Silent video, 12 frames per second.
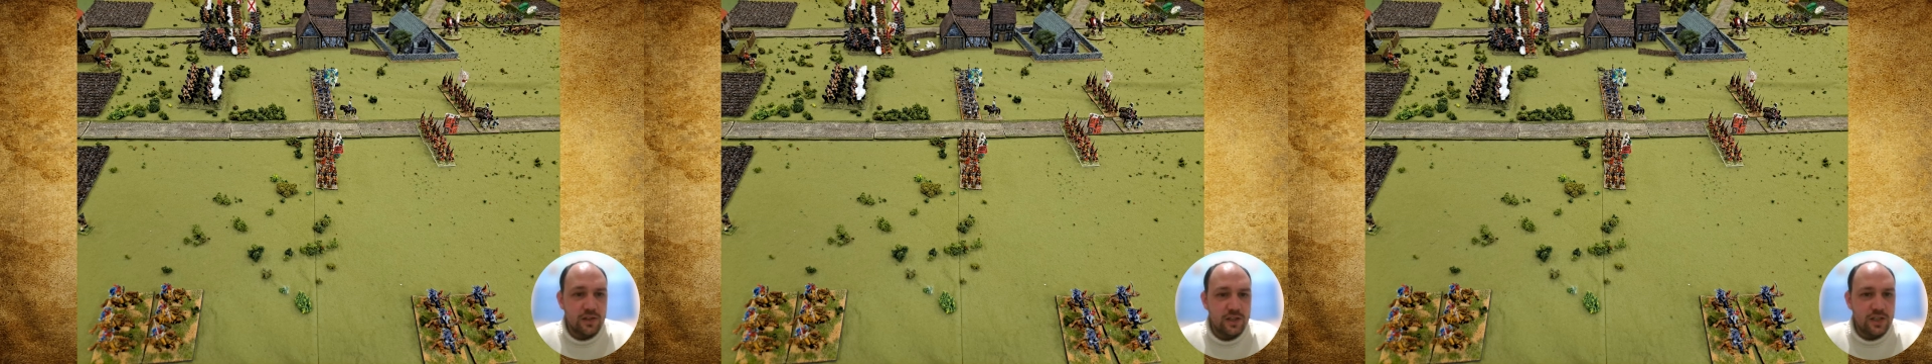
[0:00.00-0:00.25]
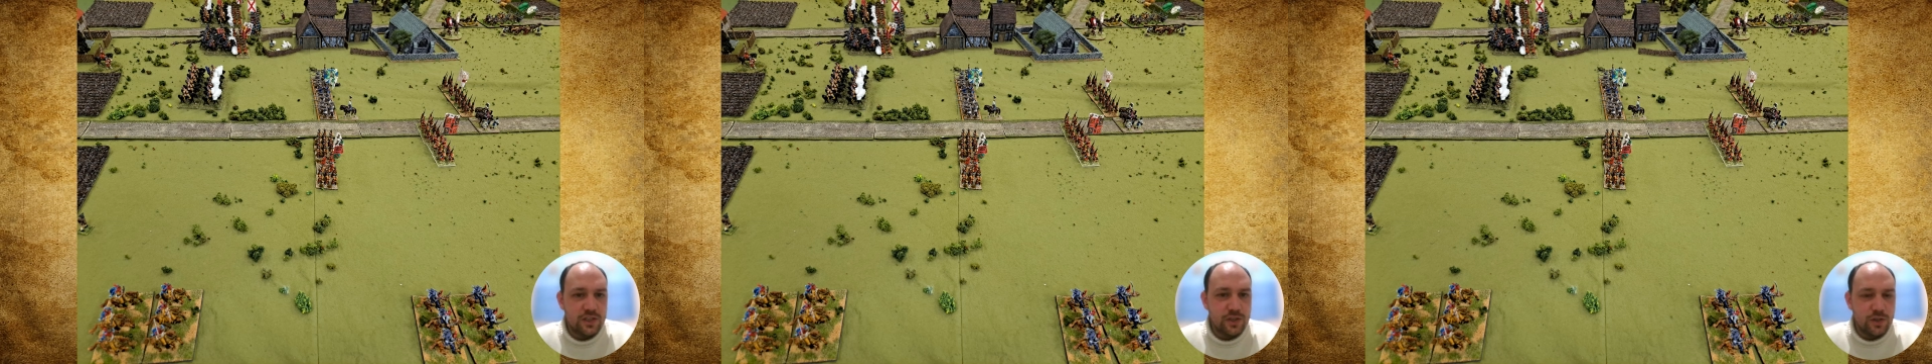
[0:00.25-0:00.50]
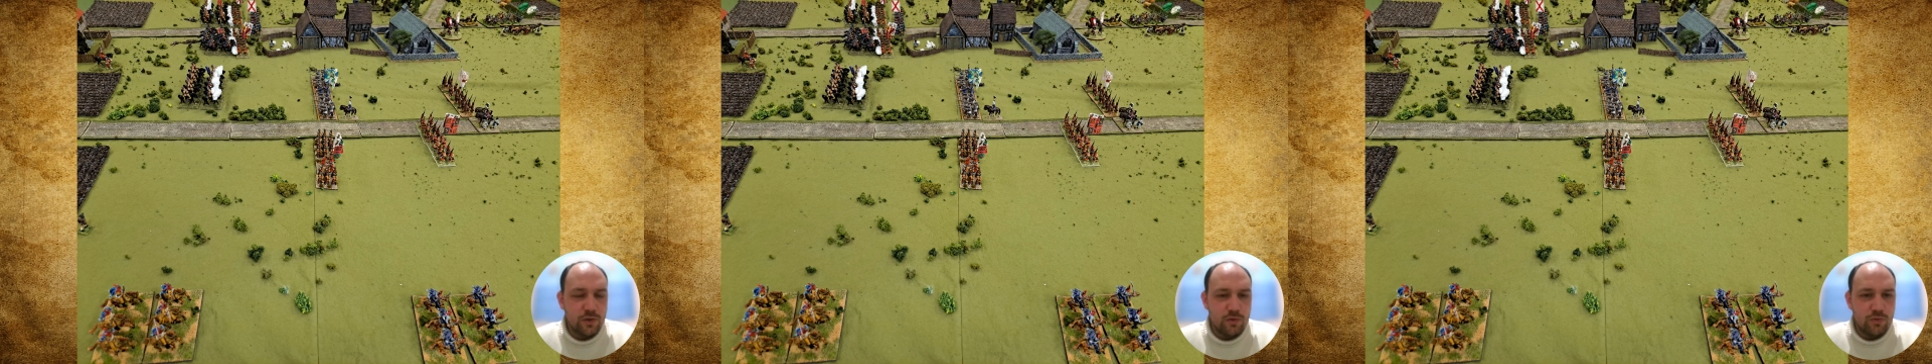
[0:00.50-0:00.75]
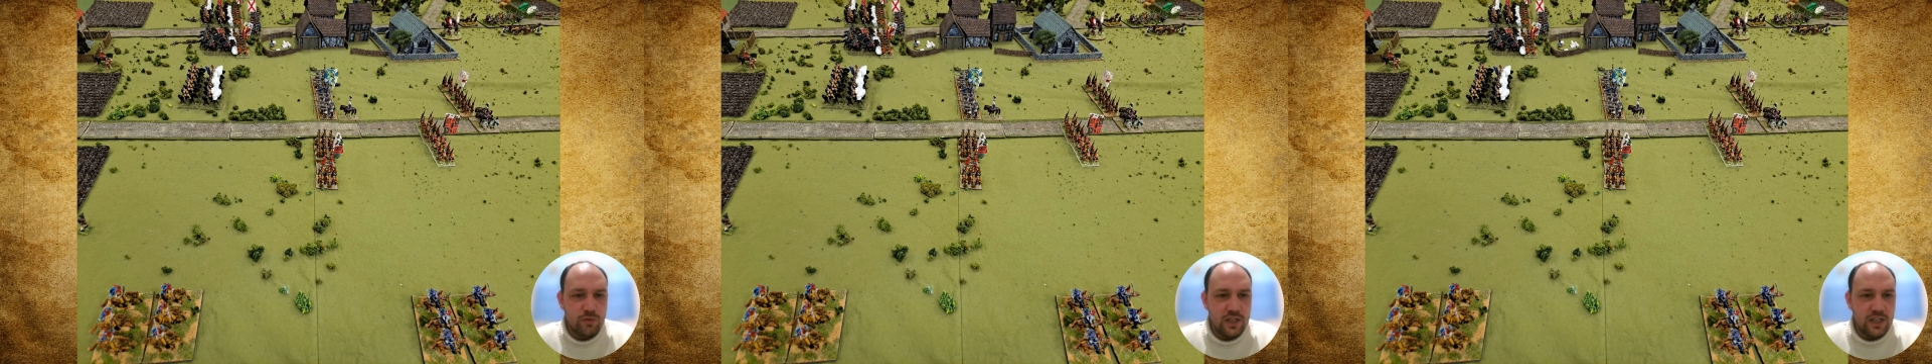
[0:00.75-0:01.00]
these two
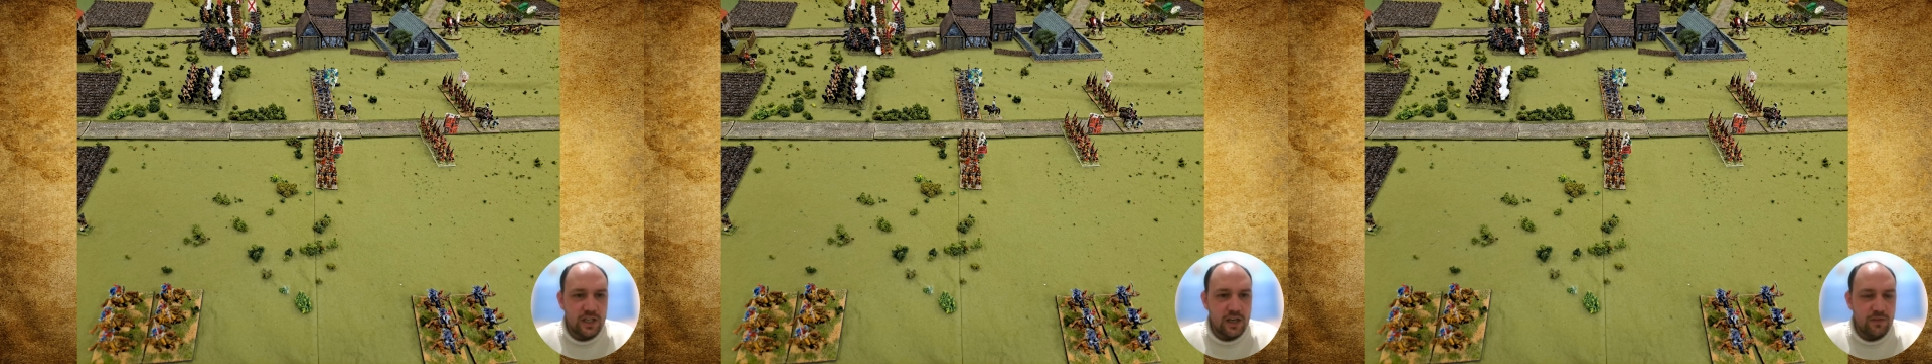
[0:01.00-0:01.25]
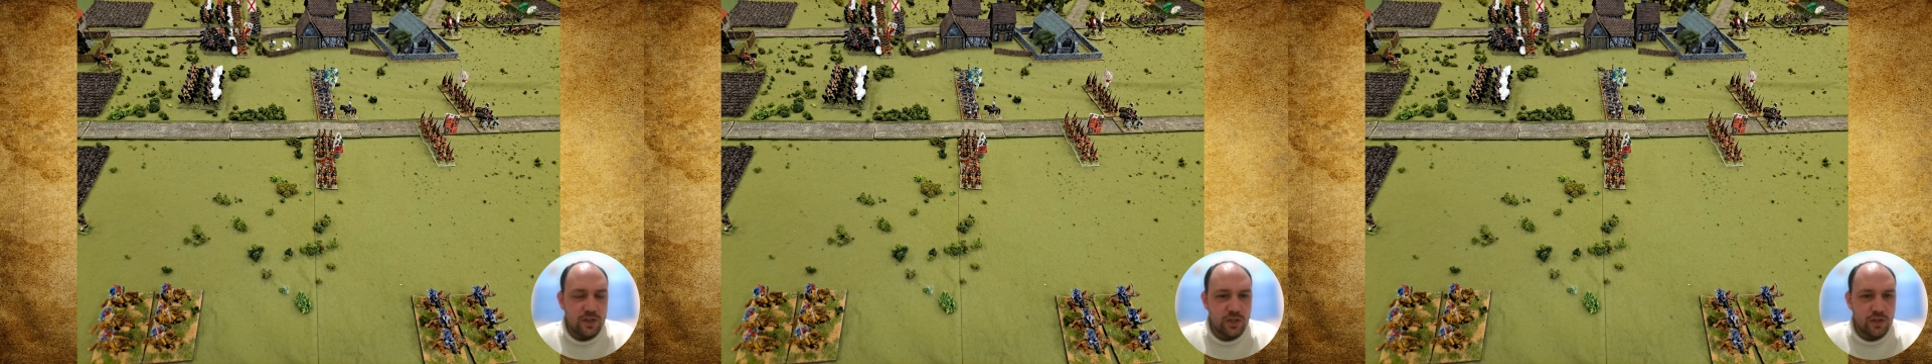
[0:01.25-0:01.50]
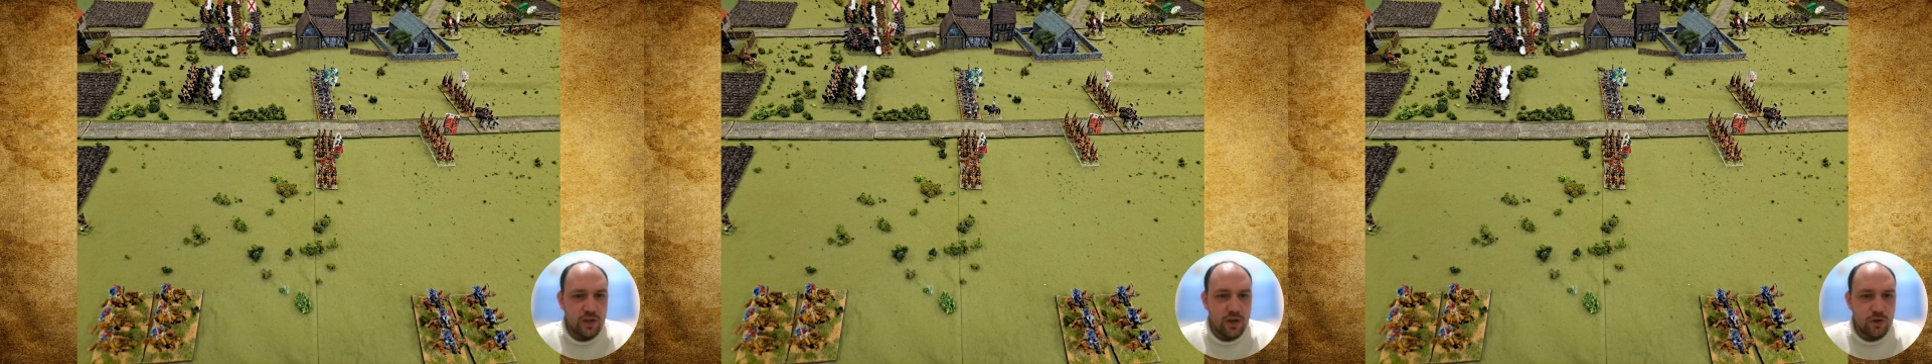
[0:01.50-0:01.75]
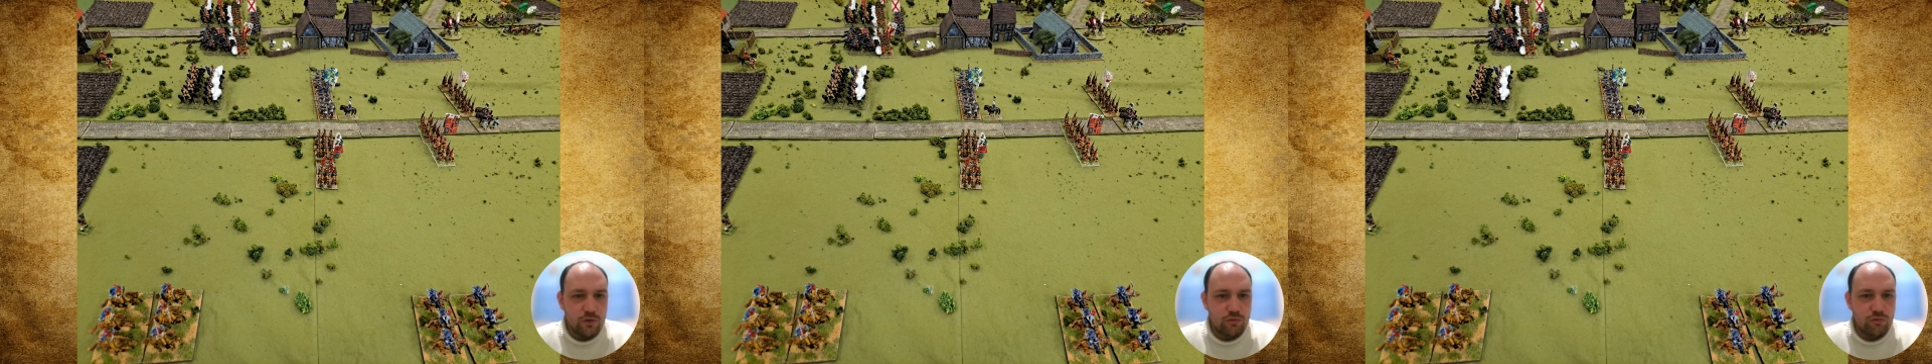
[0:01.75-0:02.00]
really gave each other
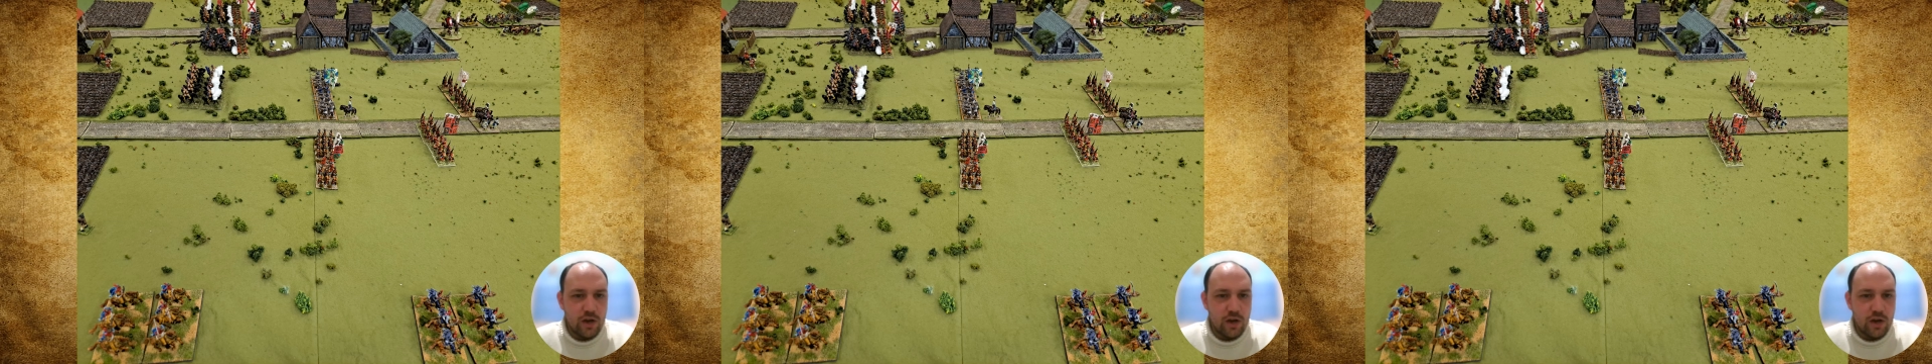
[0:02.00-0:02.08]
a good